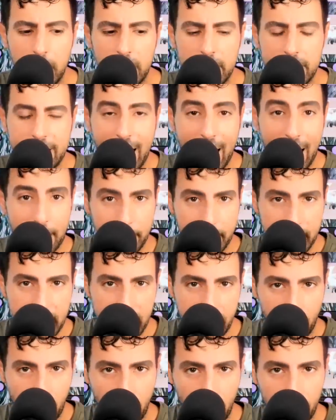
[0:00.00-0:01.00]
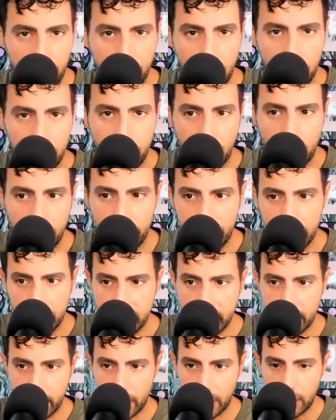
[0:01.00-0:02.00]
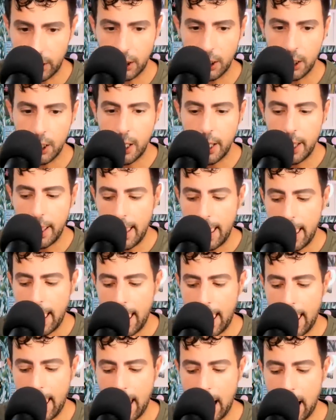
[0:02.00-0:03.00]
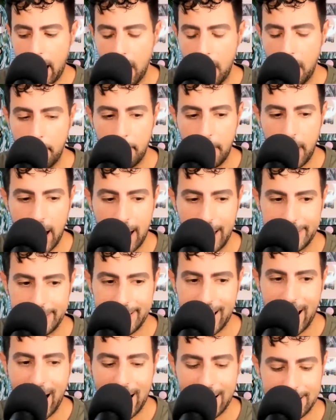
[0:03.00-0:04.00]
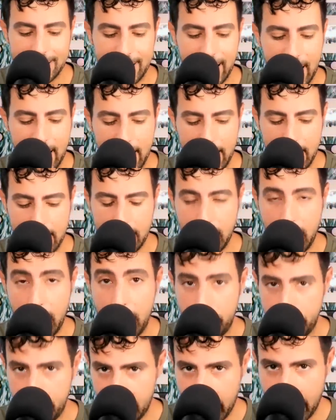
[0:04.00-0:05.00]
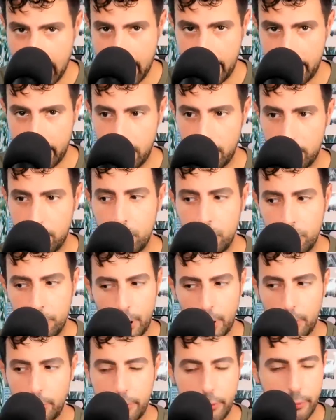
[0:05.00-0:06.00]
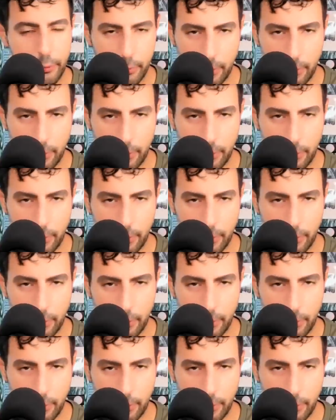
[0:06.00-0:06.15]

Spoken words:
Zack Peter from No Filter podcast and Up and Adam, who both